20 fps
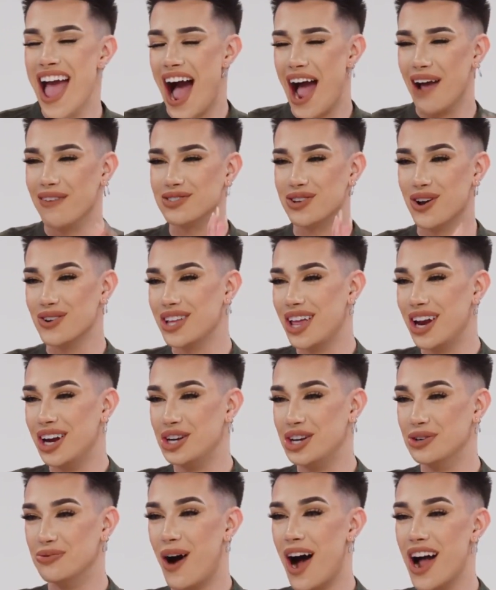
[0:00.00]
I'm so
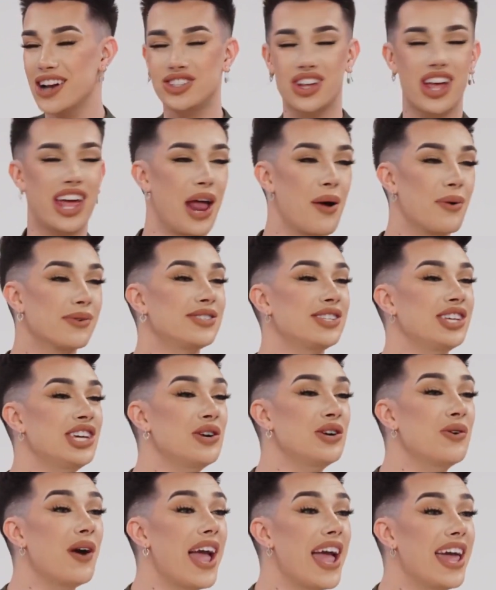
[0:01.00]
excited to watch, and I will
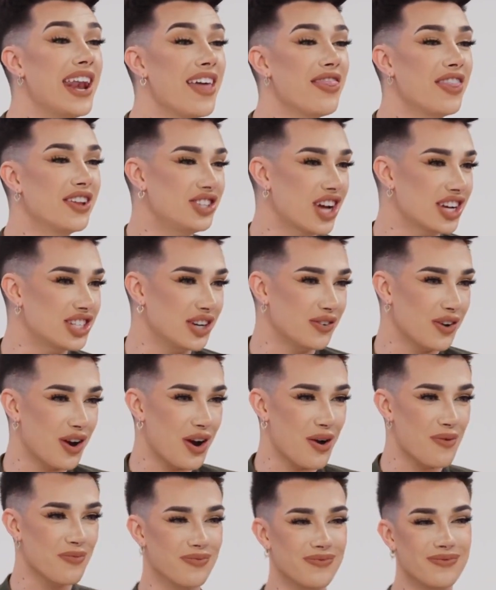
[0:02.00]
see you in the judging
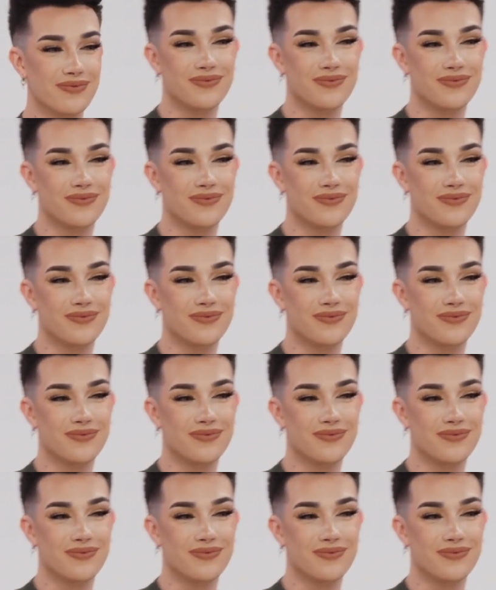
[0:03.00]
room.